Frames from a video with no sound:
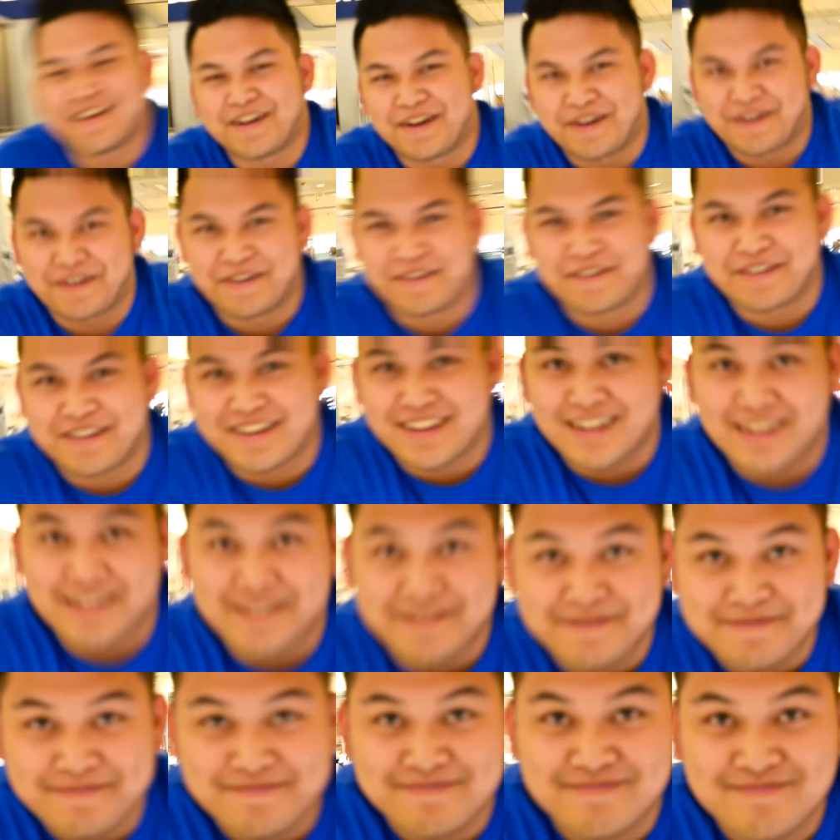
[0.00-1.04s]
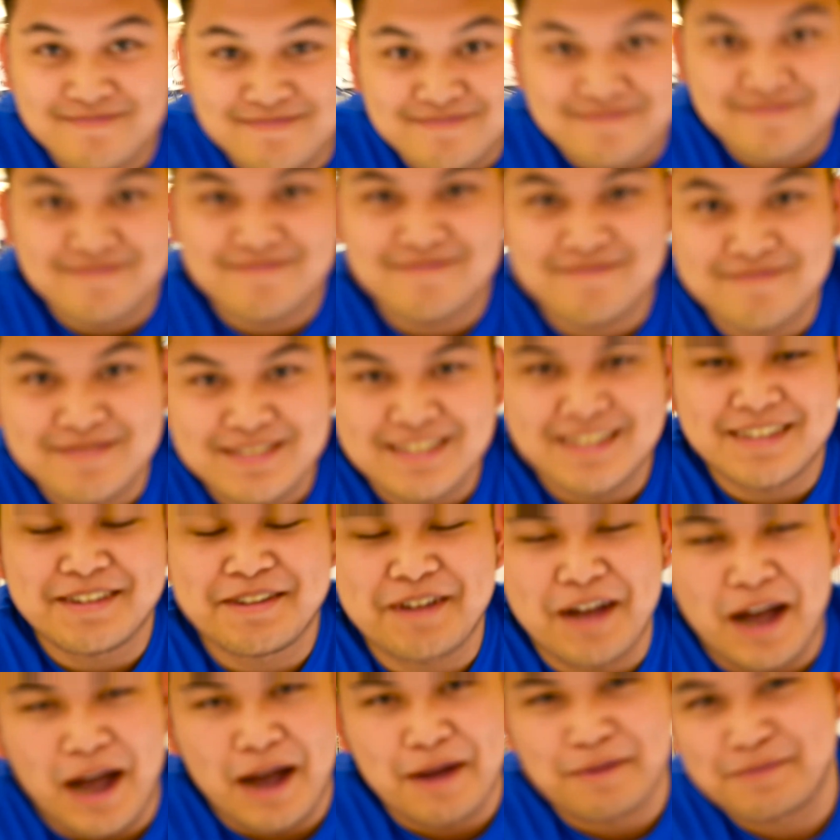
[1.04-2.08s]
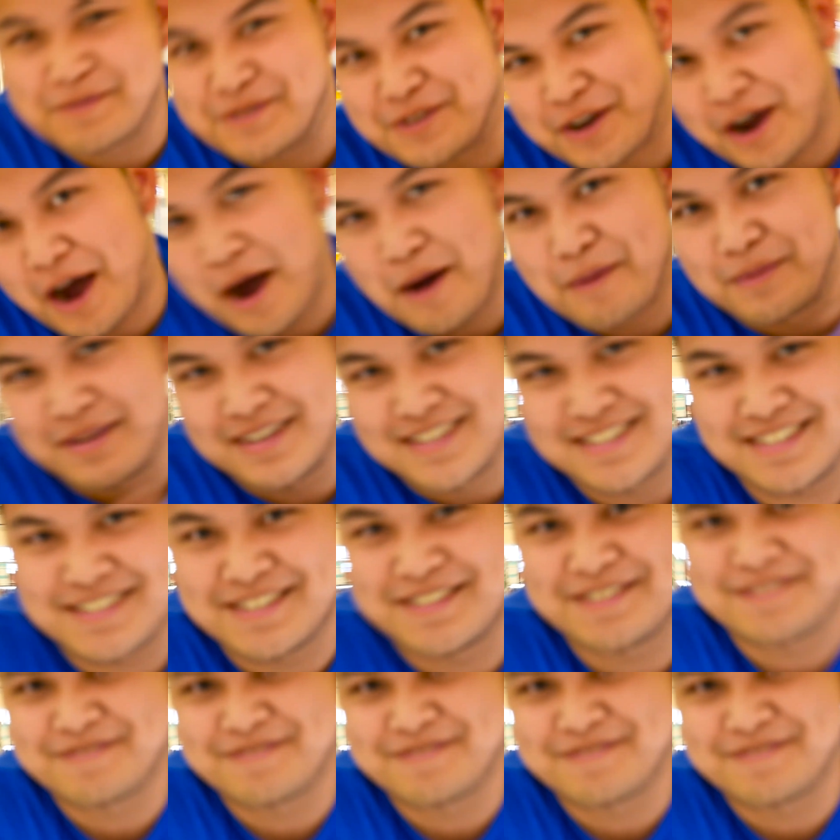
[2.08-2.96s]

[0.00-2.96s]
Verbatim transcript: Oh, Tell people your name. I'm Thomas.